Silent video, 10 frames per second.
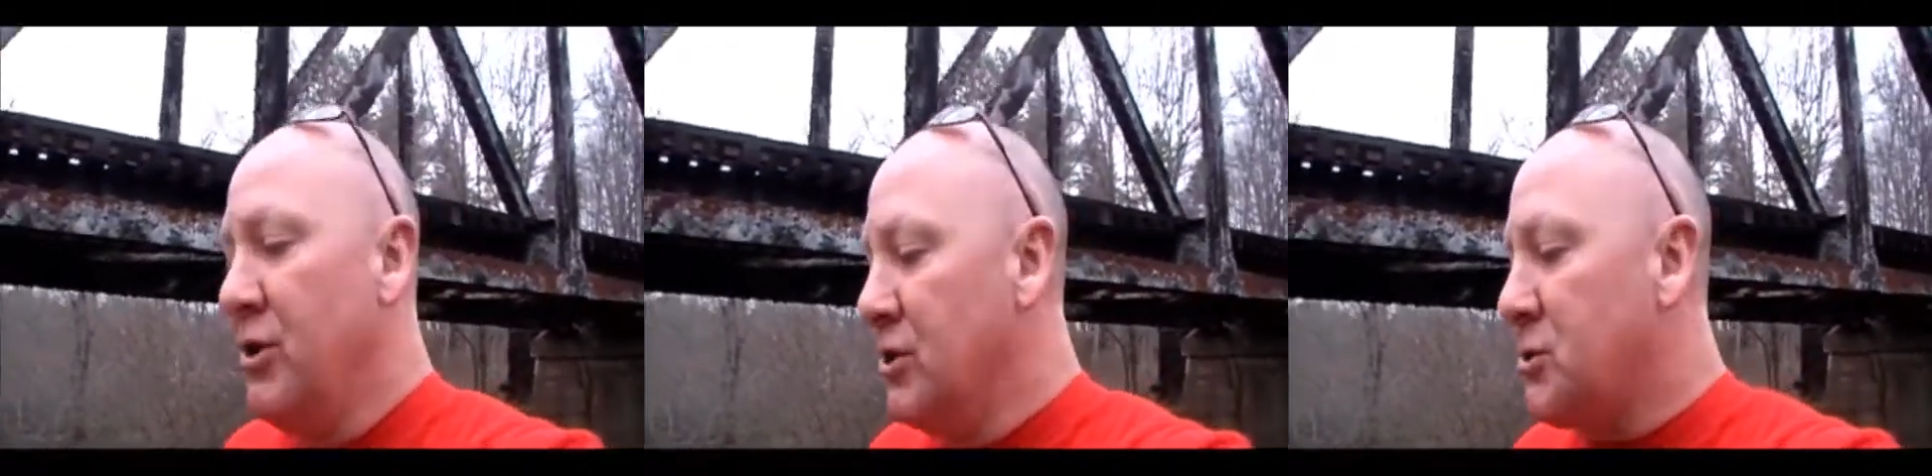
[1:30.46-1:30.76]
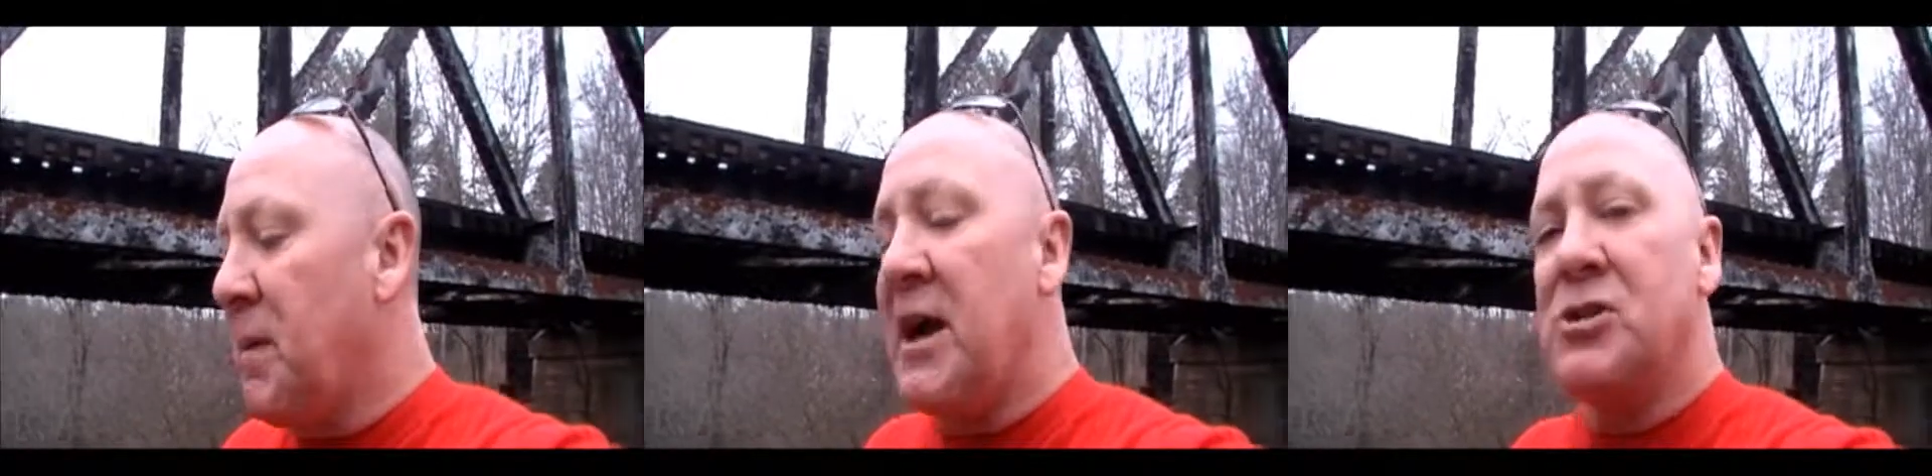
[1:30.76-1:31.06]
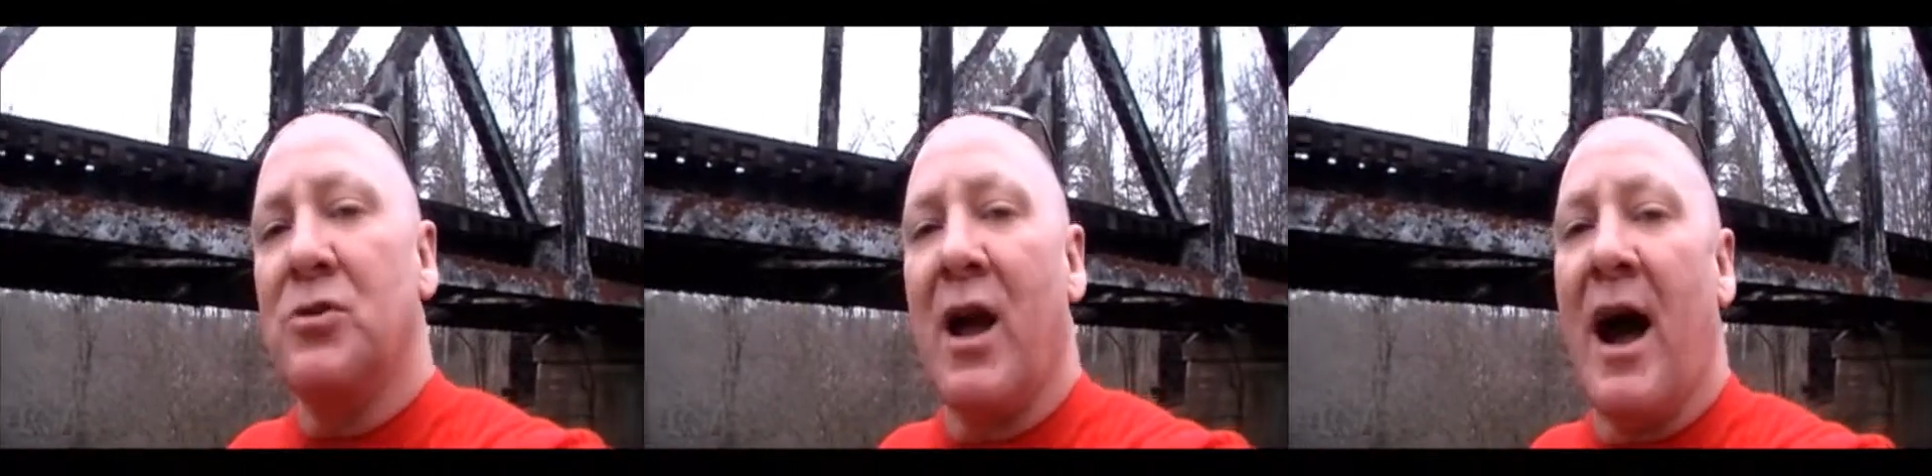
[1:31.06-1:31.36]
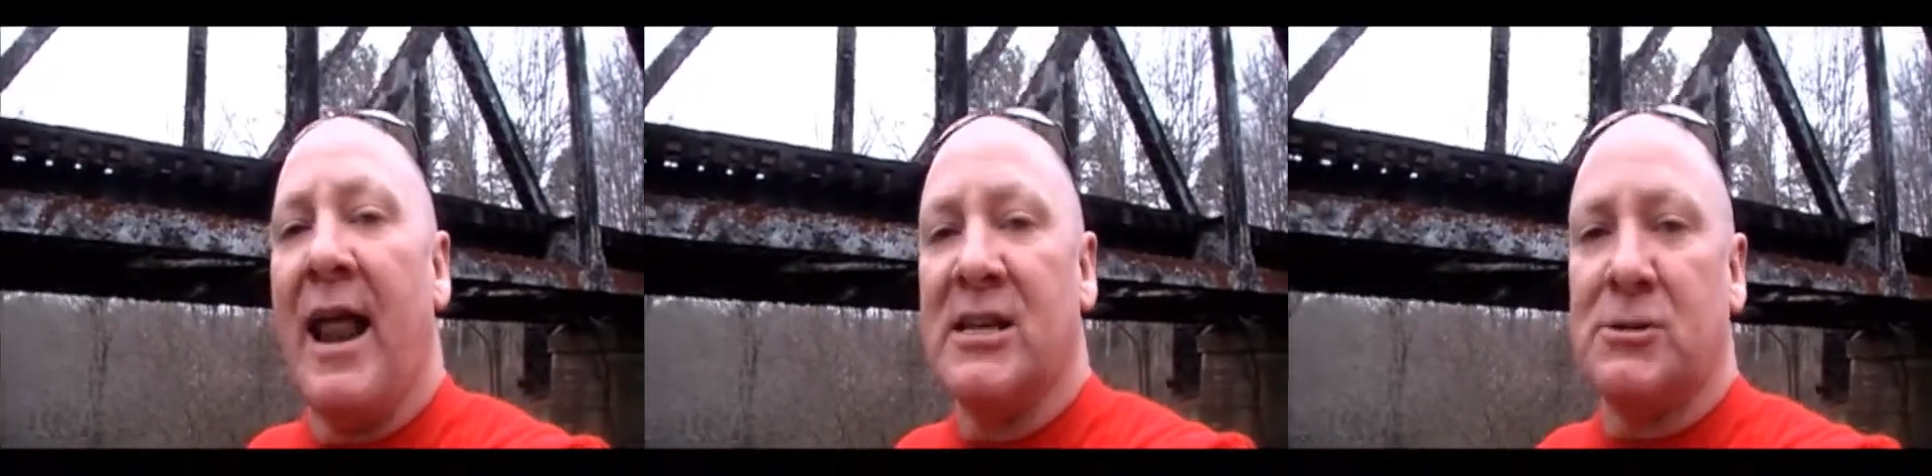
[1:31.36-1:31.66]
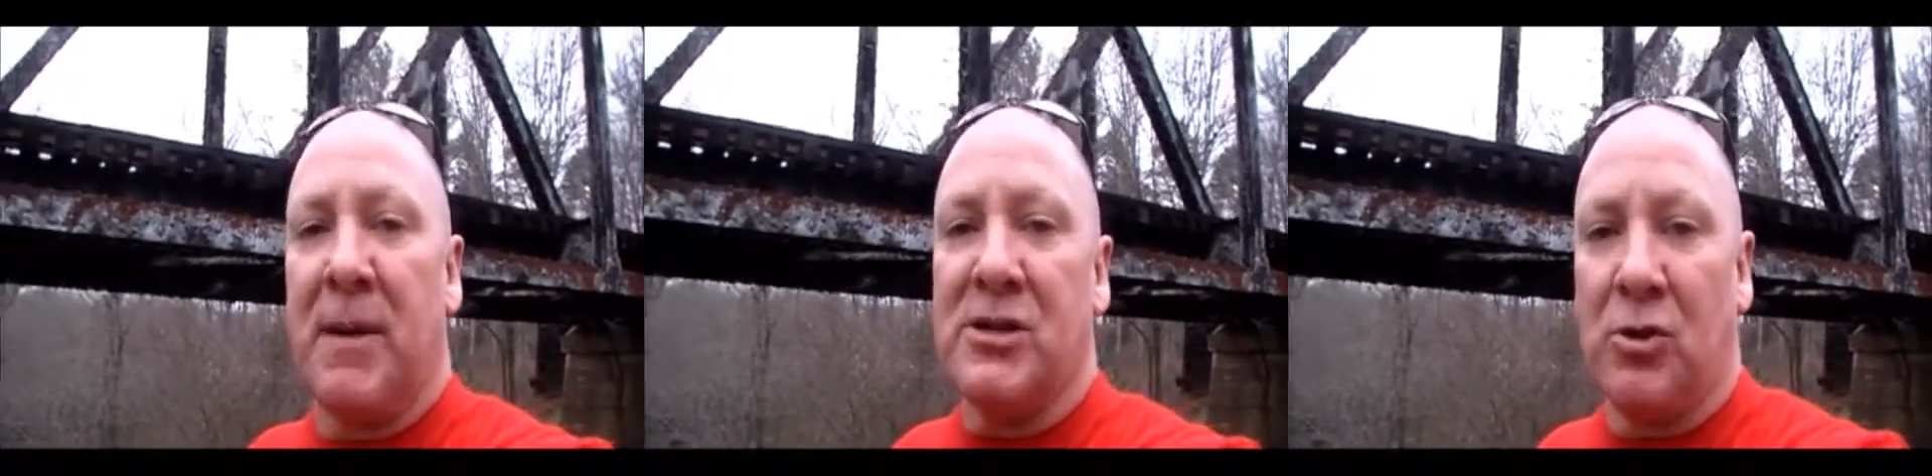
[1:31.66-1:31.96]
You're special. God has
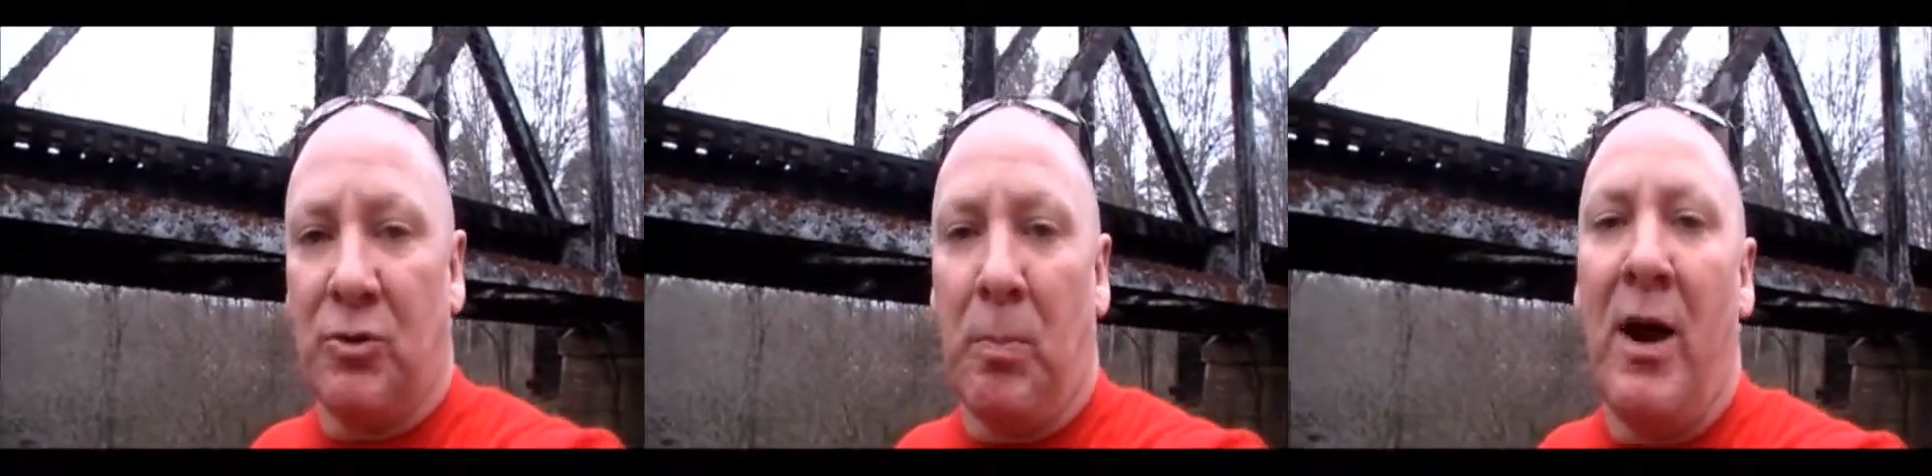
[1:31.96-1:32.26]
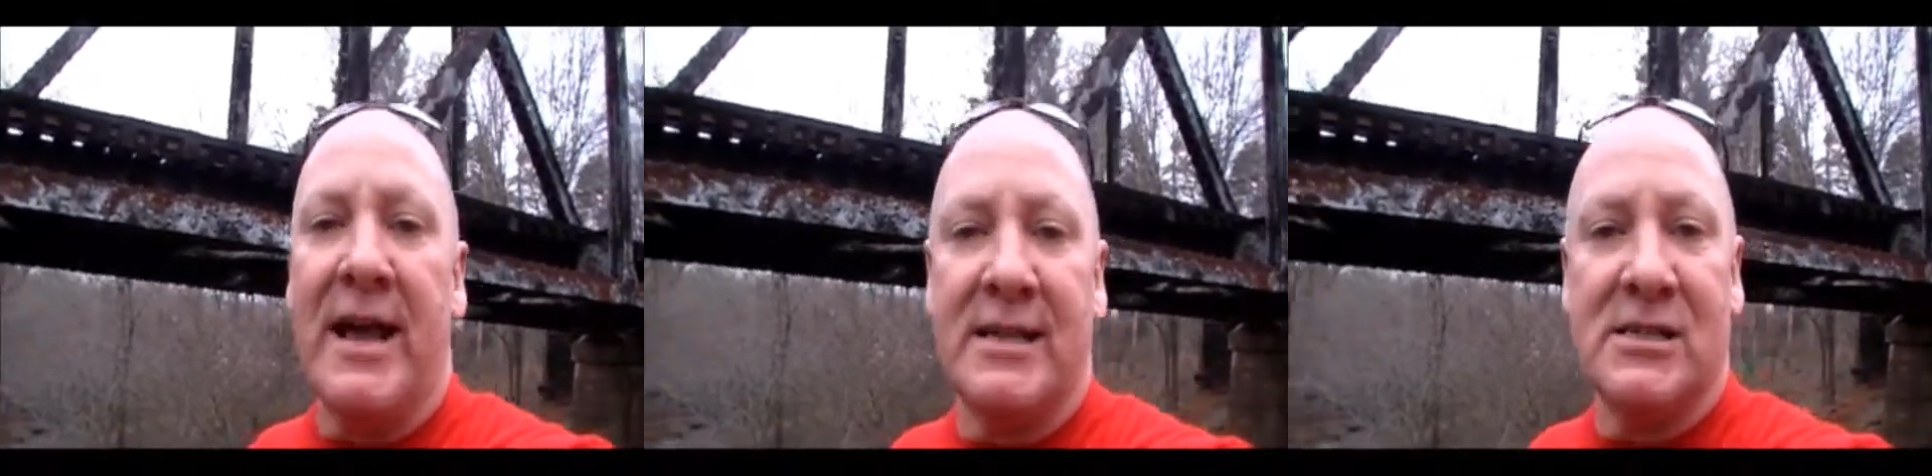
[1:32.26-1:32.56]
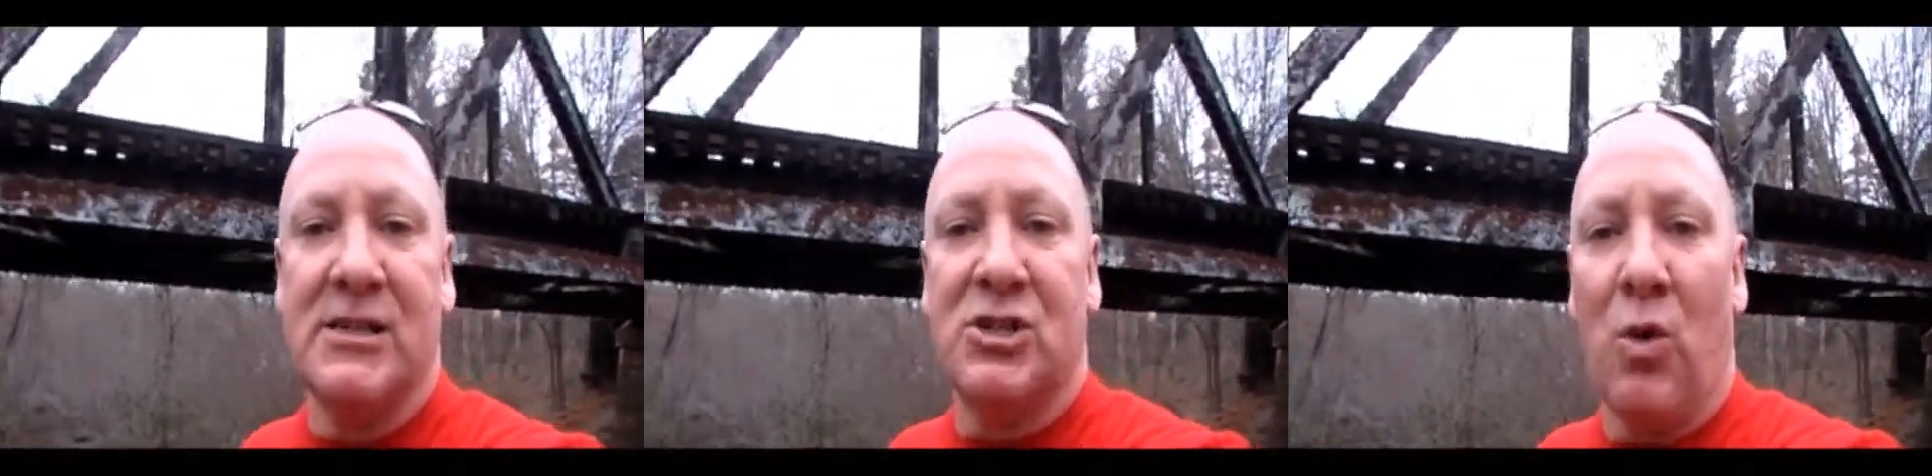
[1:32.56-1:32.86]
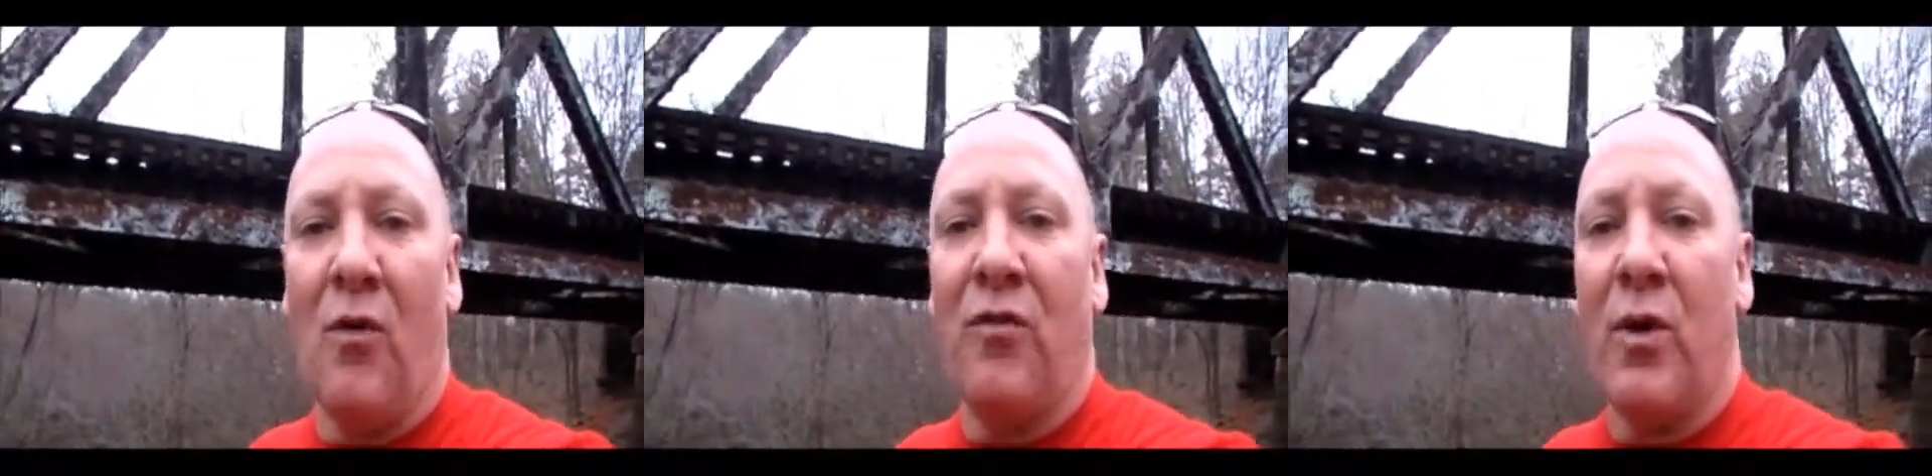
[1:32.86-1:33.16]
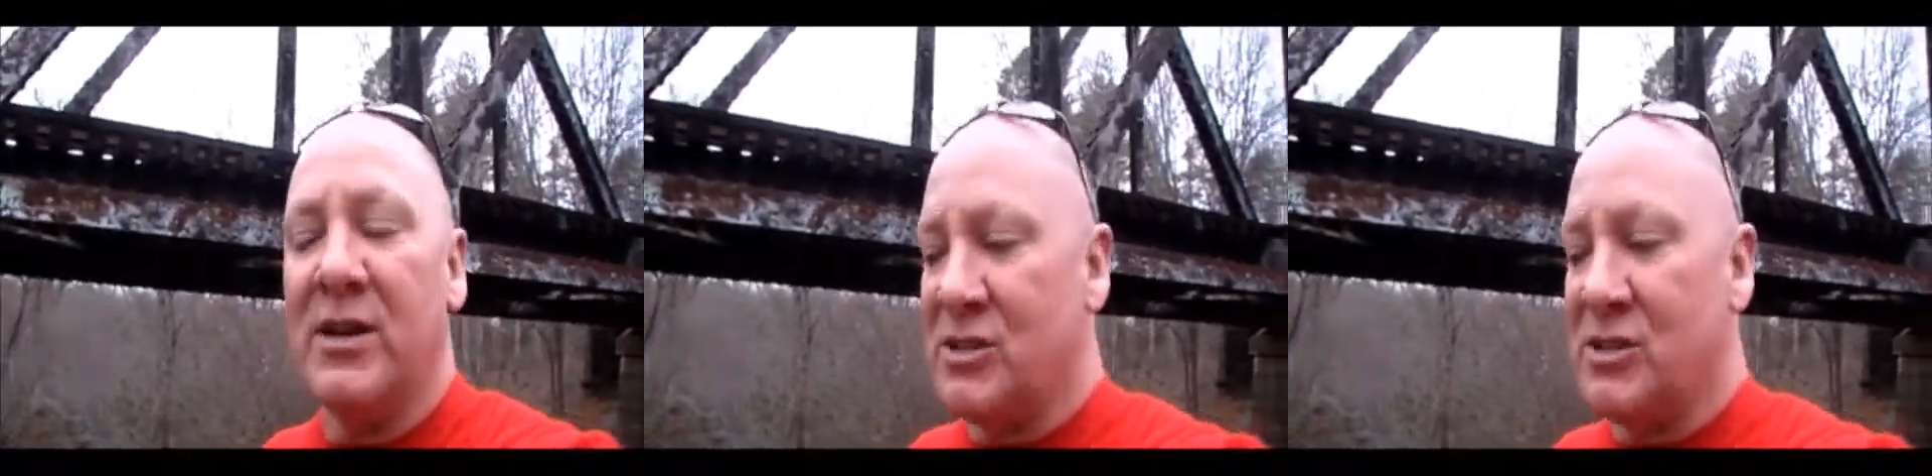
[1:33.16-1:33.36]
special plans in store for you.